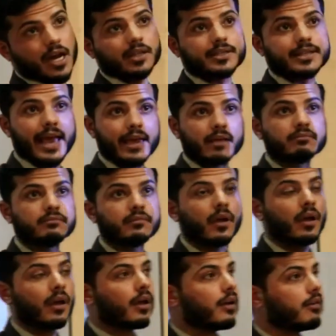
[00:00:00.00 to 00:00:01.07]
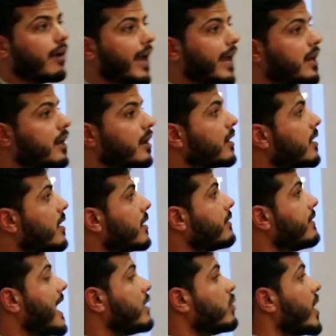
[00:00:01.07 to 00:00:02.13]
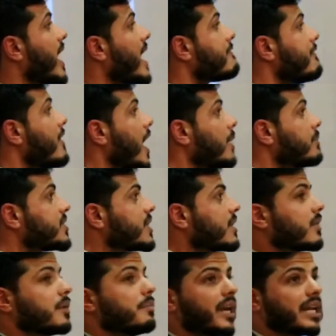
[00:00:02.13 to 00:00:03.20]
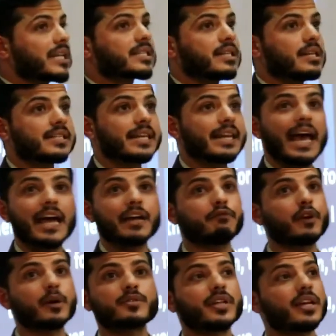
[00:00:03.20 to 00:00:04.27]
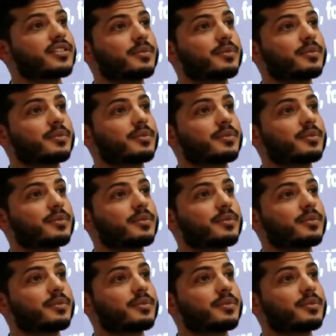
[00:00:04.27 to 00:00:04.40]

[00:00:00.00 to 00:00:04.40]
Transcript: I'll say. Right? Then we have verbs, the ministers, and adverbs, their